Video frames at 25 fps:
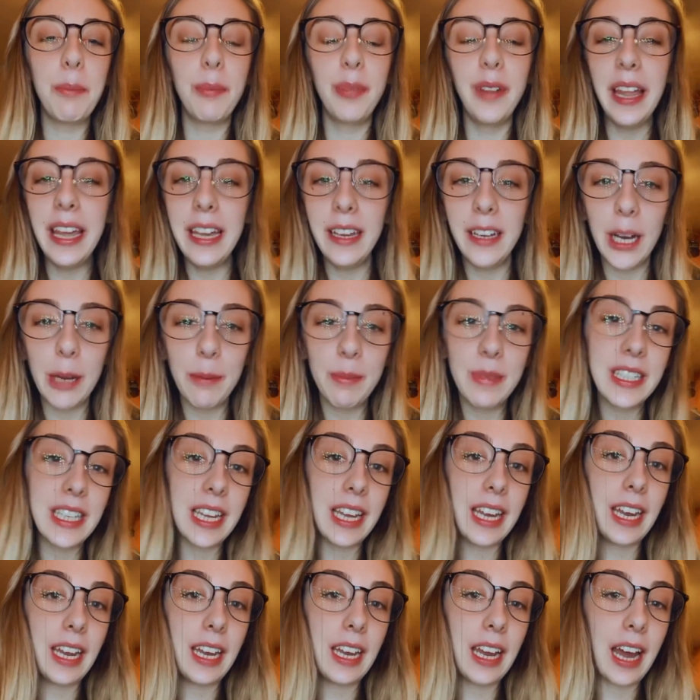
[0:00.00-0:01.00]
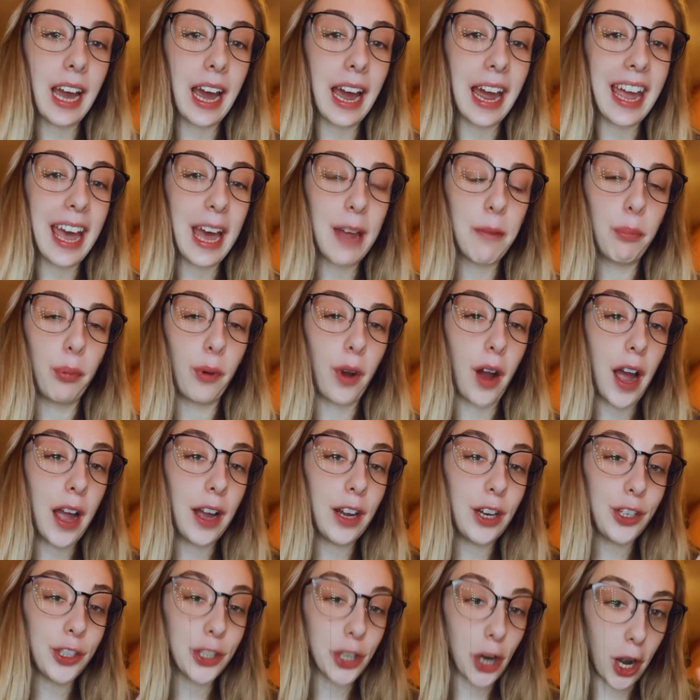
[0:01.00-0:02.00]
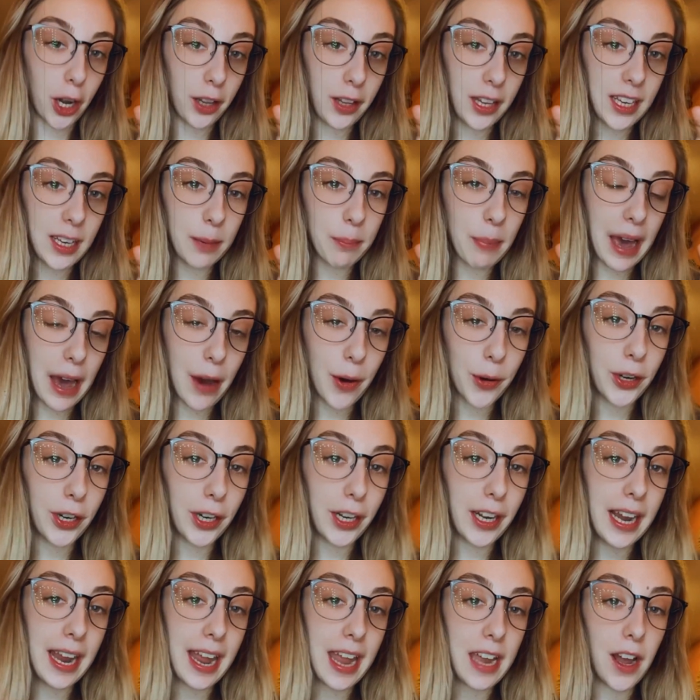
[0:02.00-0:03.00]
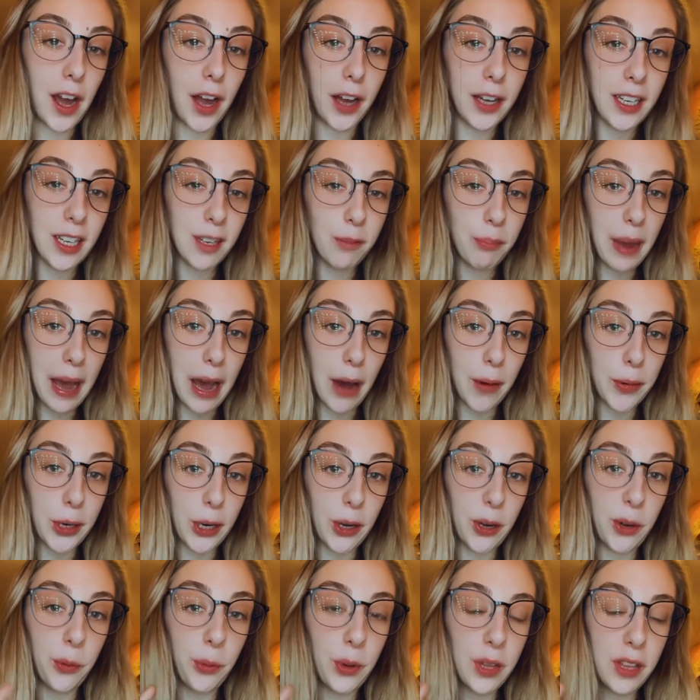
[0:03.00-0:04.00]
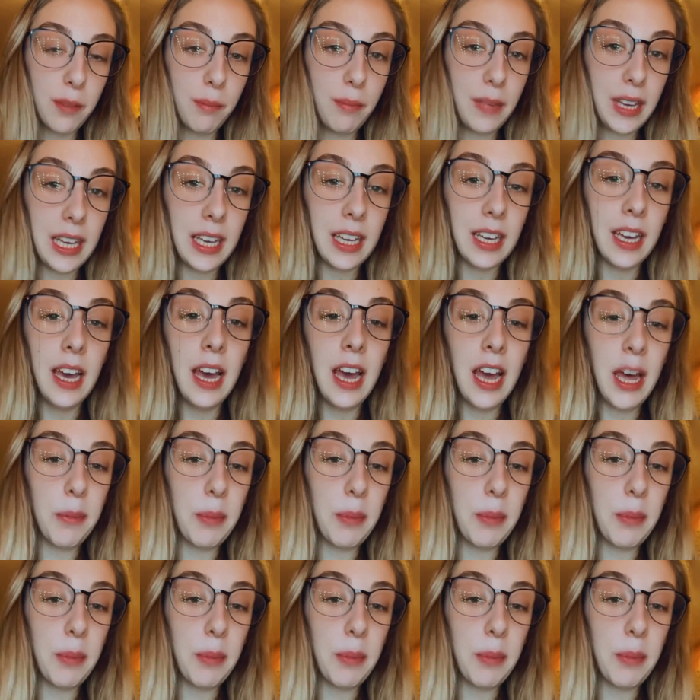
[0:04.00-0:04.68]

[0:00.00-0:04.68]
Blake comes in. I had brought garlic powder and onion powder with me